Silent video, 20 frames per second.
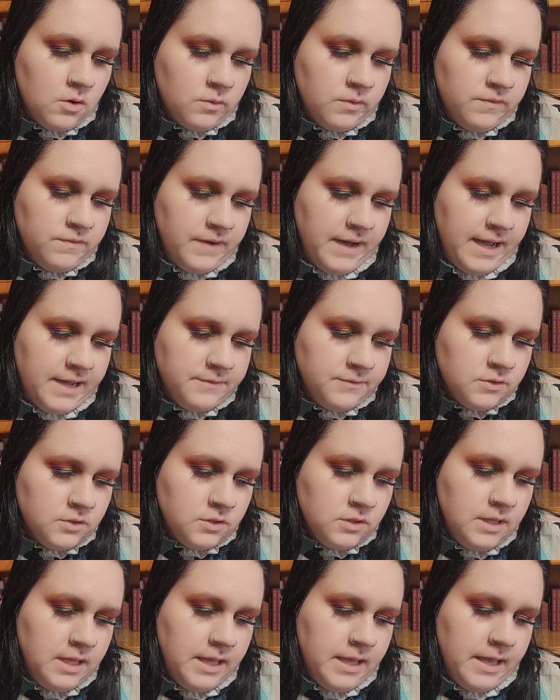
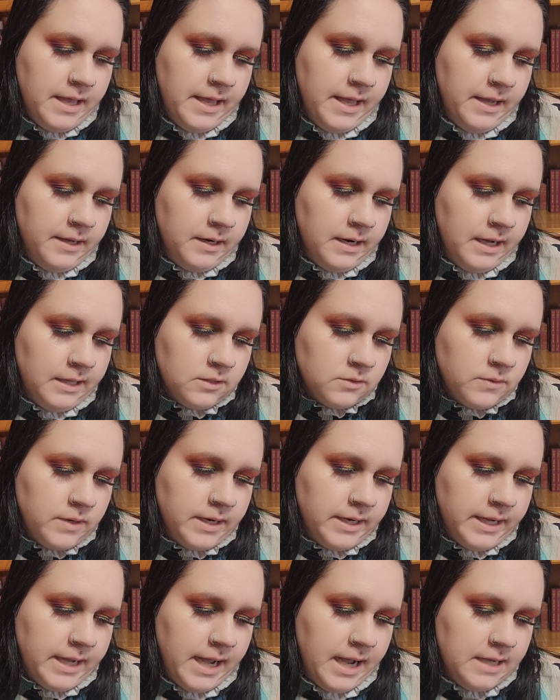Revival, and hyaluronic